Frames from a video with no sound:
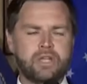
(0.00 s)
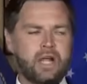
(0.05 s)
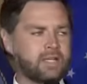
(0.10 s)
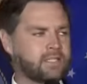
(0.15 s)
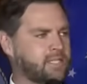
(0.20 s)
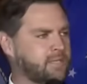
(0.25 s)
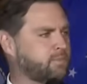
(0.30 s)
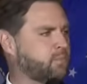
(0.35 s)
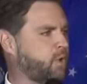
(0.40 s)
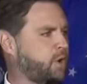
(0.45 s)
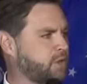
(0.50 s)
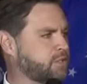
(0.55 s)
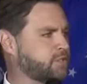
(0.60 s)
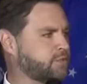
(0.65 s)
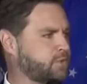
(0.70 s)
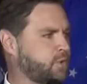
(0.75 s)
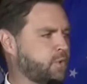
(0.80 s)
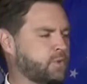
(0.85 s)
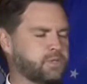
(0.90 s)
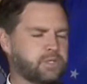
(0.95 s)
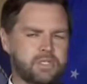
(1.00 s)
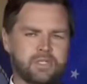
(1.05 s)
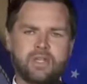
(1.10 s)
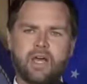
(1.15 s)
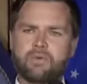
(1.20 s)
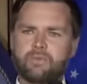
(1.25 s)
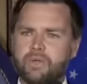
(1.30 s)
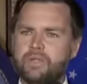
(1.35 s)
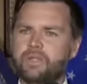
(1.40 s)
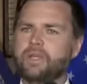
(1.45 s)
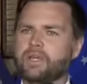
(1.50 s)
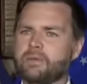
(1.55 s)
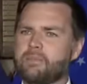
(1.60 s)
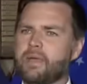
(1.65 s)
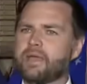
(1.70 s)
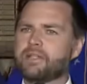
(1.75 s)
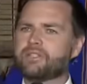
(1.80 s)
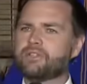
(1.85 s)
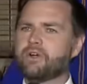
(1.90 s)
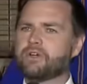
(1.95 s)
Not Tim Waltz, of course. He's not really a
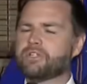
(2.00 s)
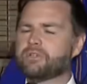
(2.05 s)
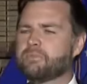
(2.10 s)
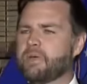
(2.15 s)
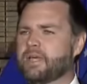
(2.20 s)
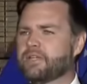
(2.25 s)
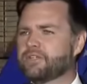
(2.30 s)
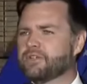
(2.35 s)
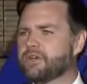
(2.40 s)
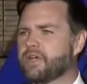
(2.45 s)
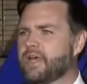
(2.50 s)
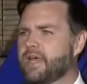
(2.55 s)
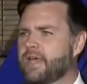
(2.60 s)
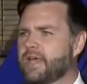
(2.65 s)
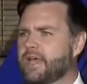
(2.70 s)
command sergeant major.